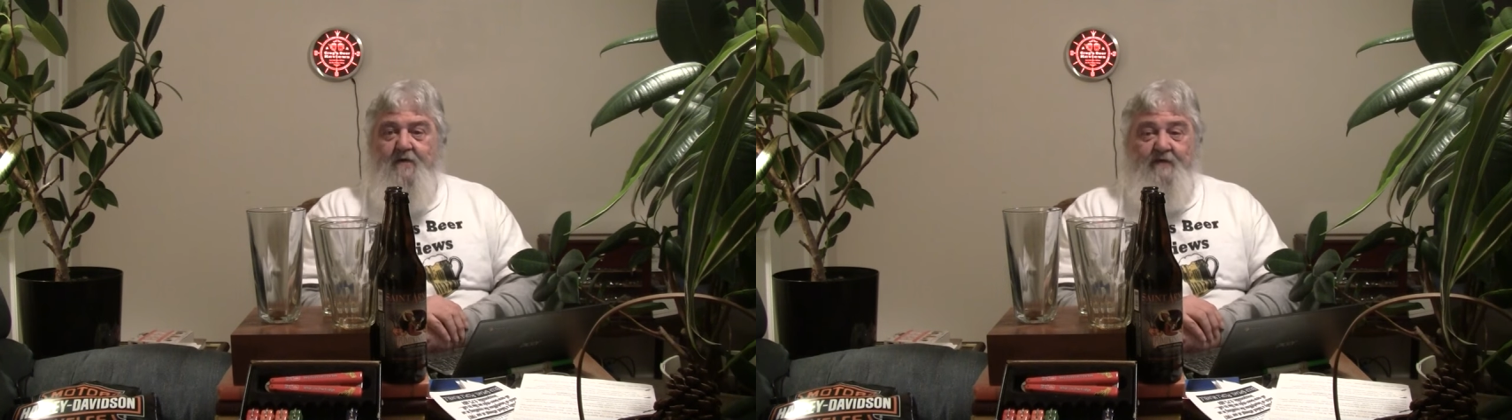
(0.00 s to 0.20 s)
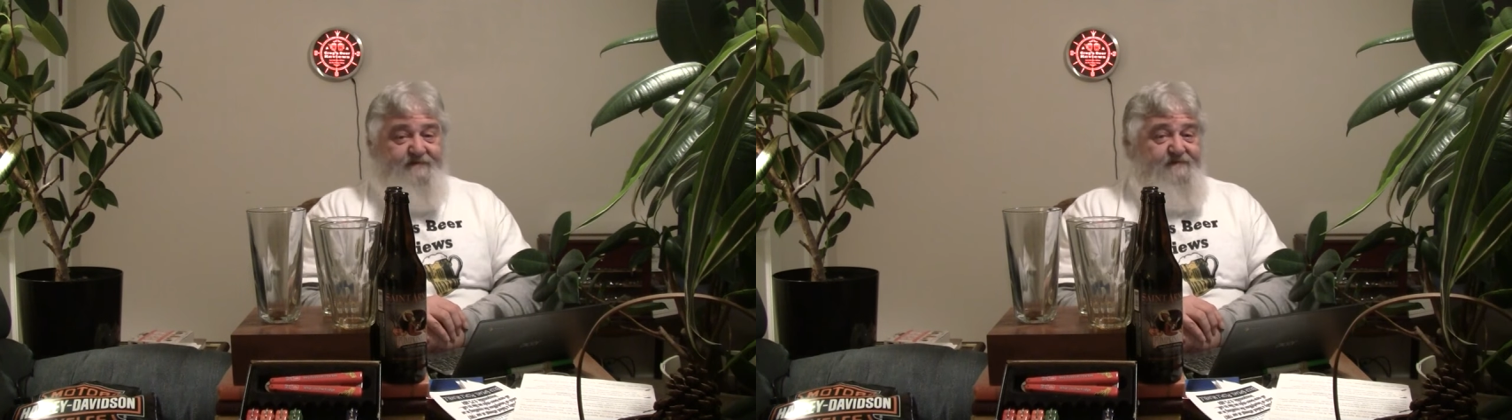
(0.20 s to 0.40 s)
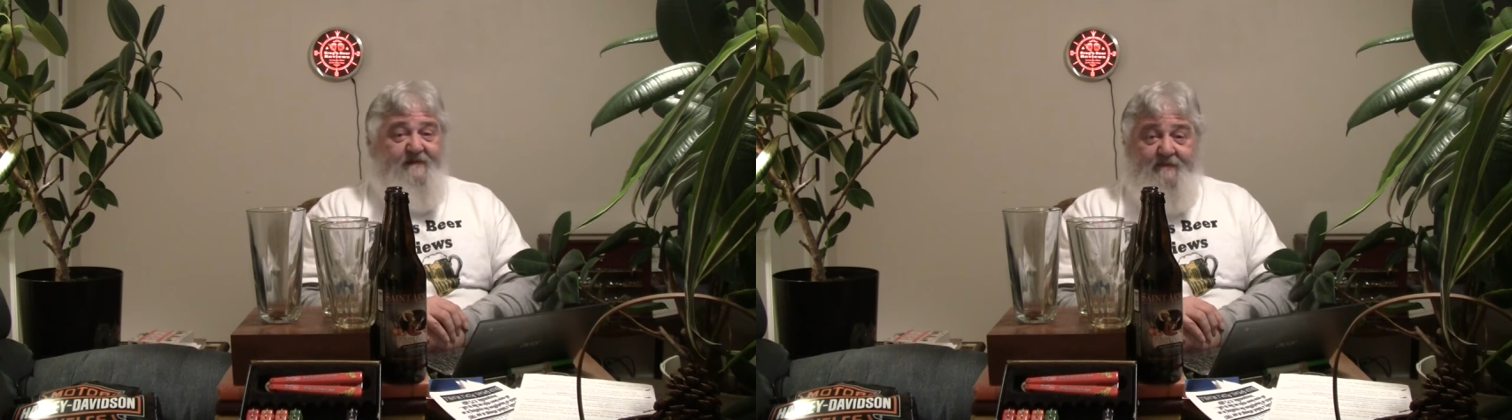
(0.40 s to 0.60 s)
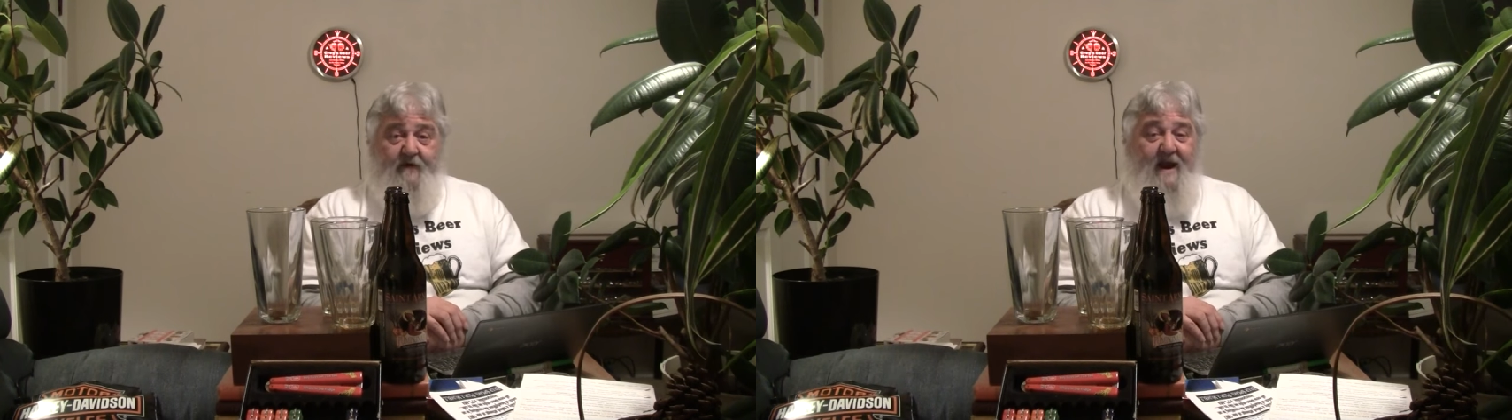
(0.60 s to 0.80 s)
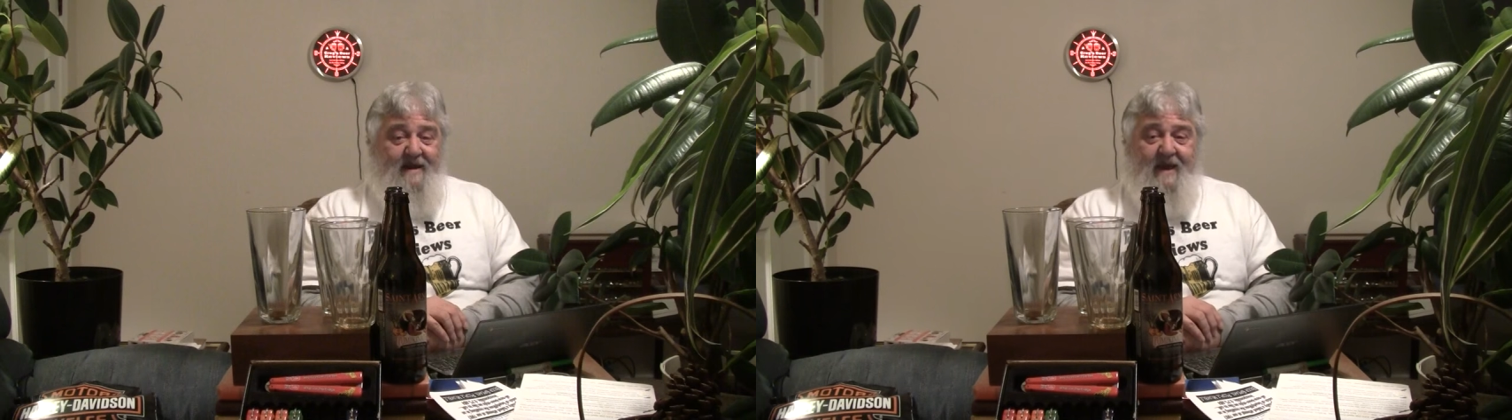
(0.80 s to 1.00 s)
which is in
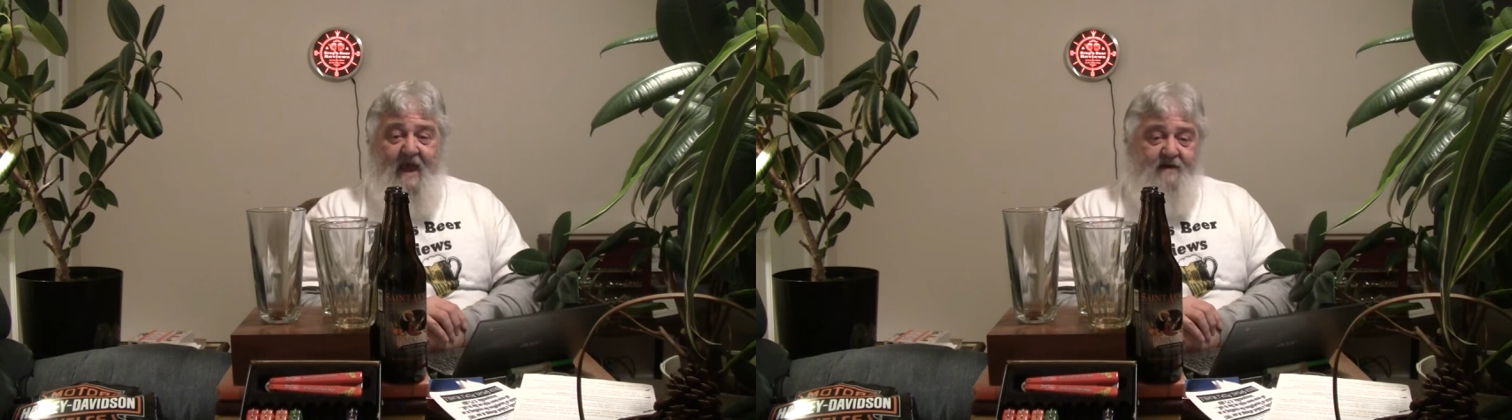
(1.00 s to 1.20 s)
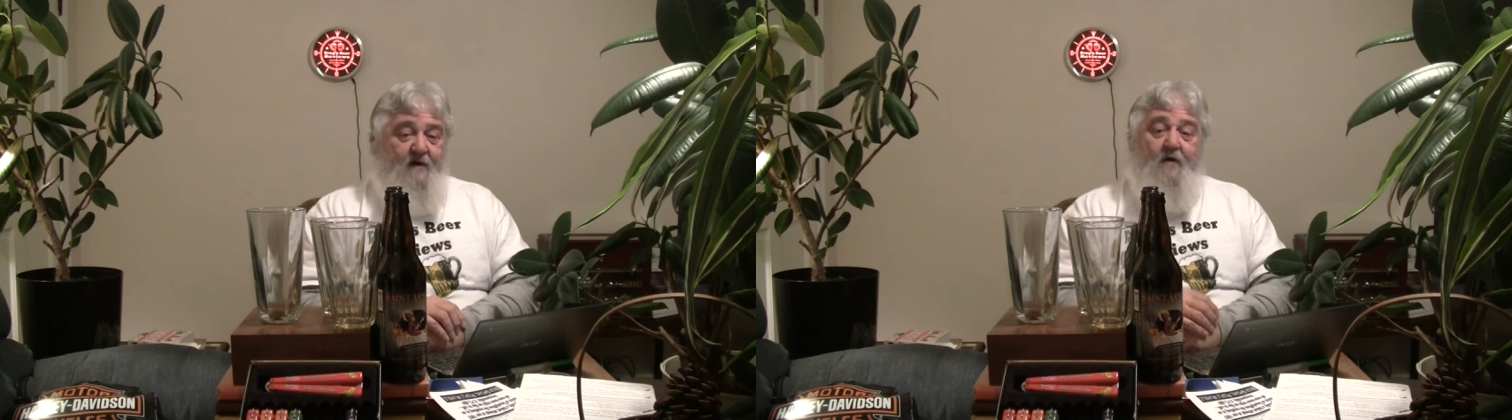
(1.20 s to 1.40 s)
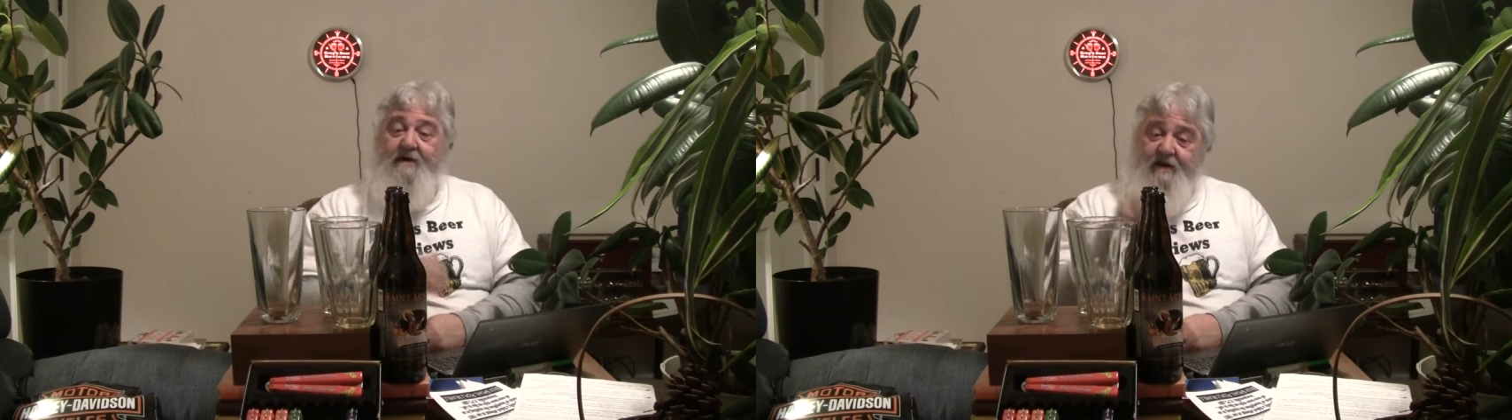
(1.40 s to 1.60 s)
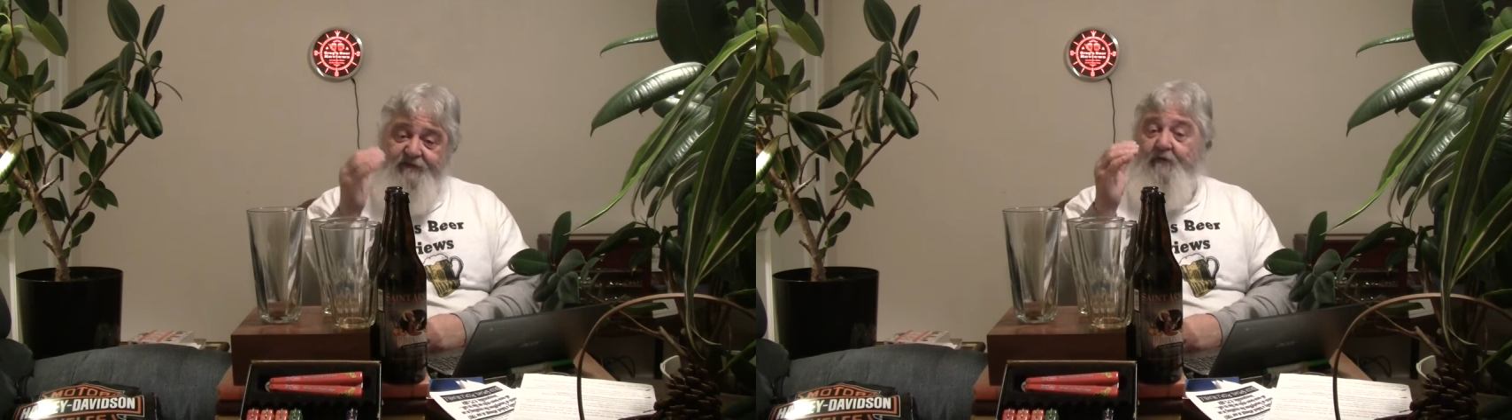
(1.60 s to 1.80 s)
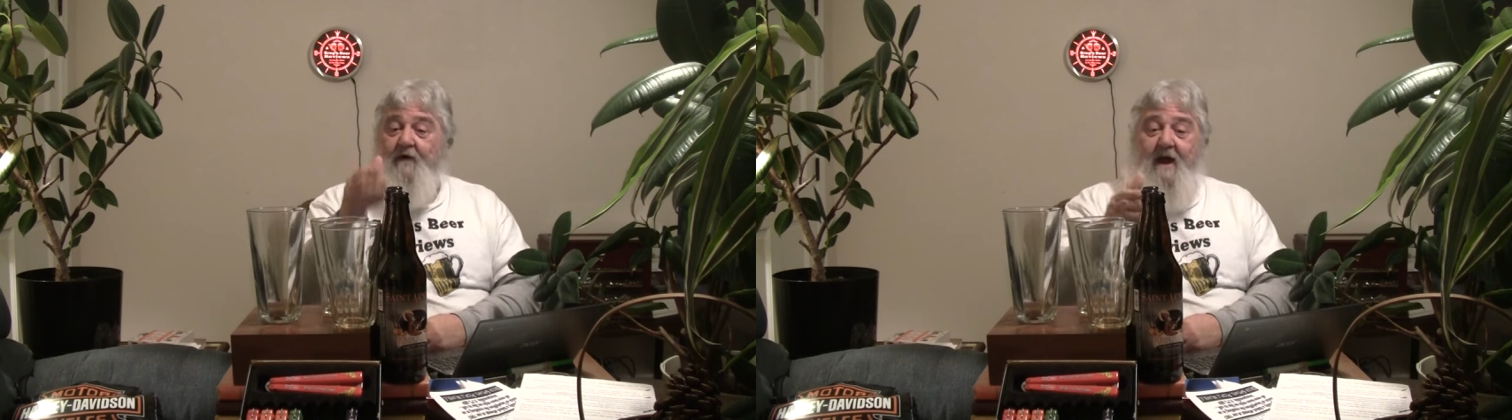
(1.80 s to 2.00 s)
their A category. And
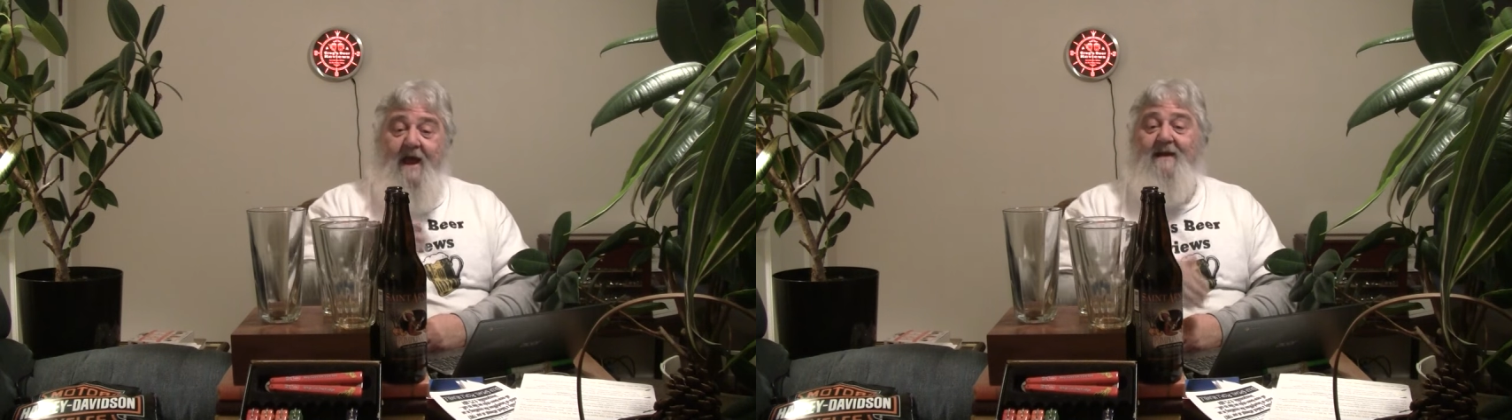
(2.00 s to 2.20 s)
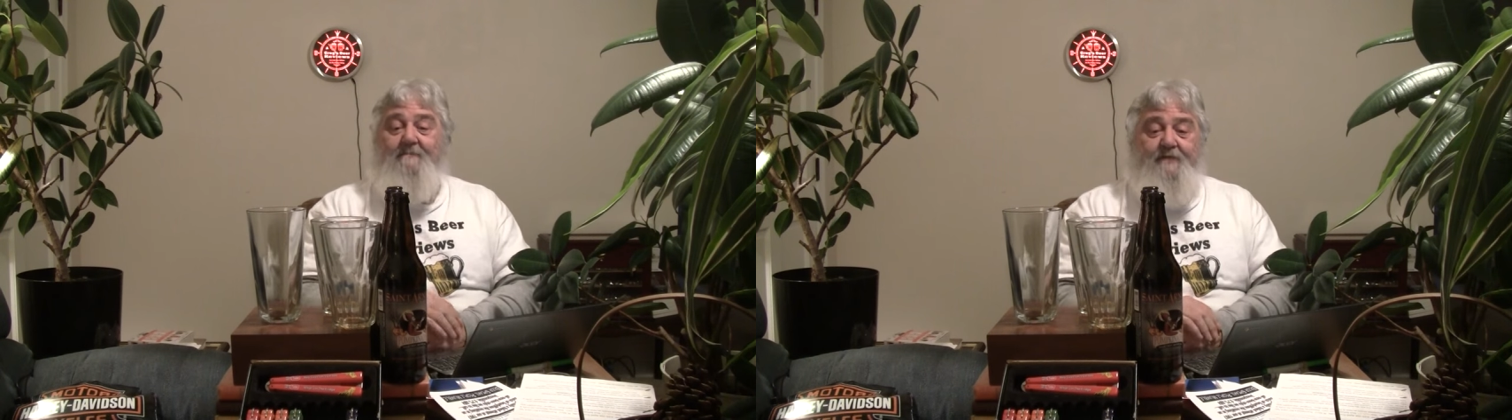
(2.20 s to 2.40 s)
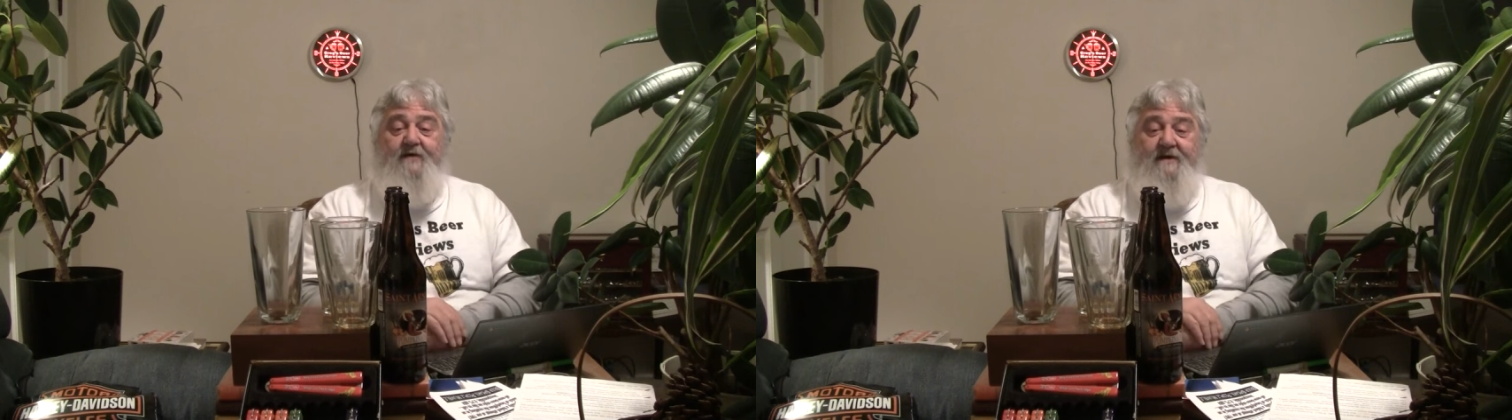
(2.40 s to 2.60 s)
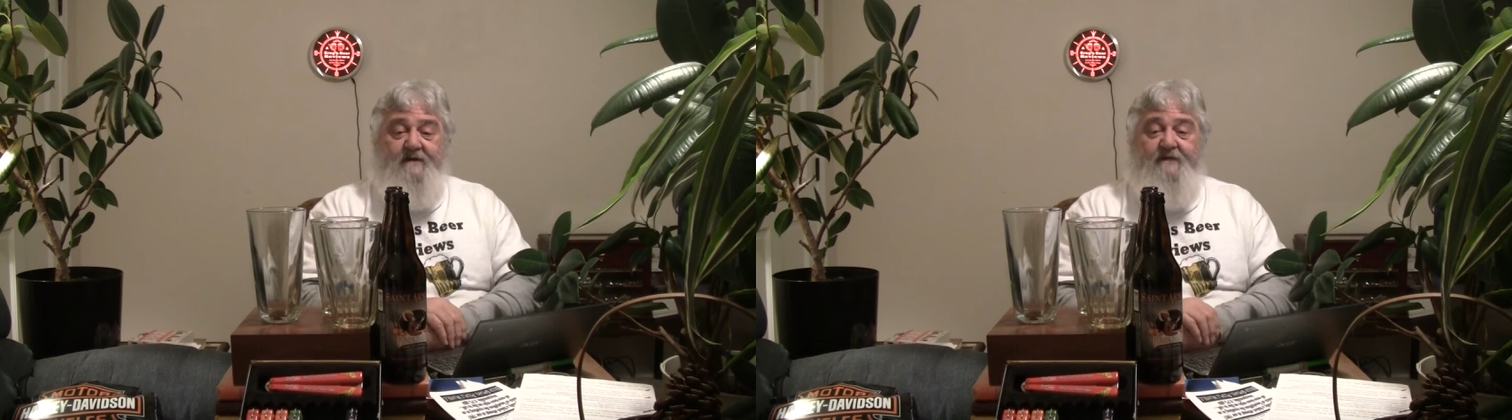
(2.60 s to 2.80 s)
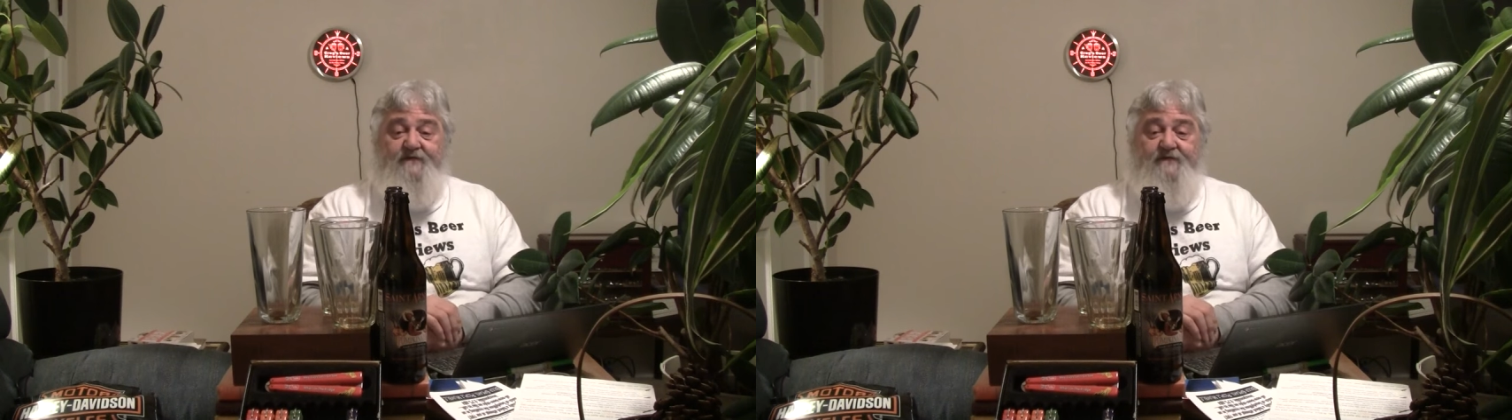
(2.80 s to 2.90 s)
that's where I am putting